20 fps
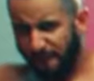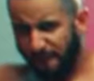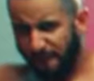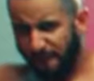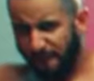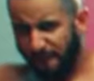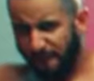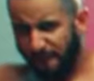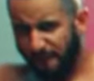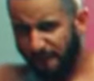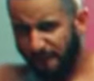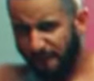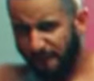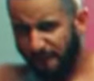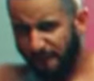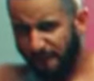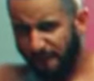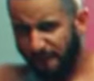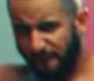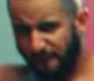
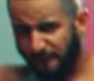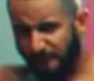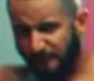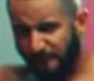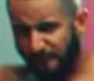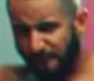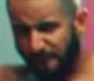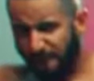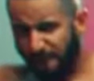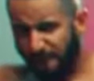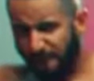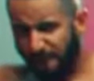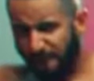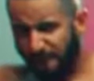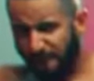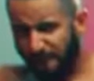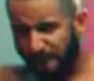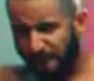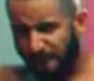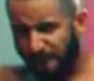
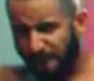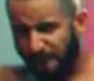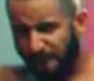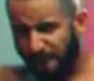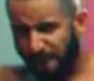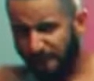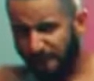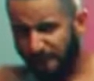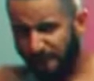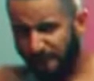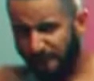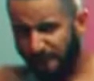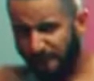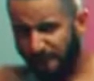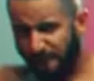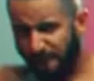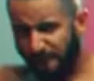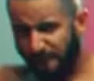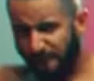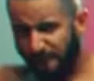
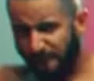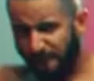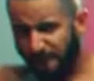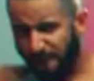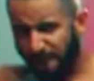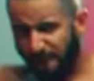No words are spoken by the person on screen.